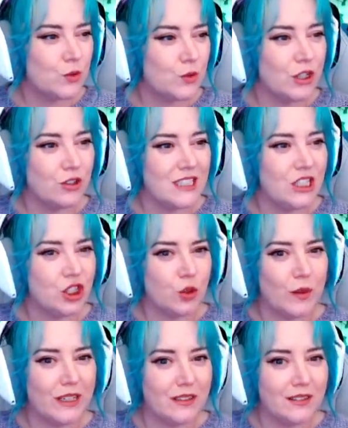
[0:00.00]
where your teacher
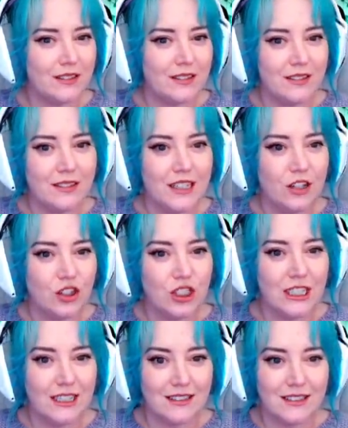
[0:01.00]
went. Here
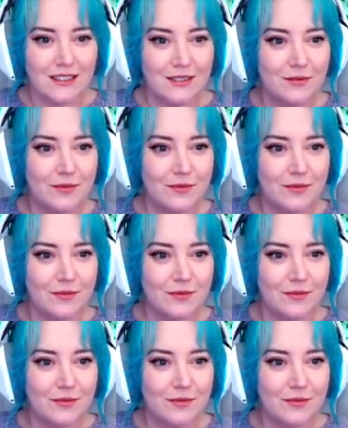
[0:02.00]
she is.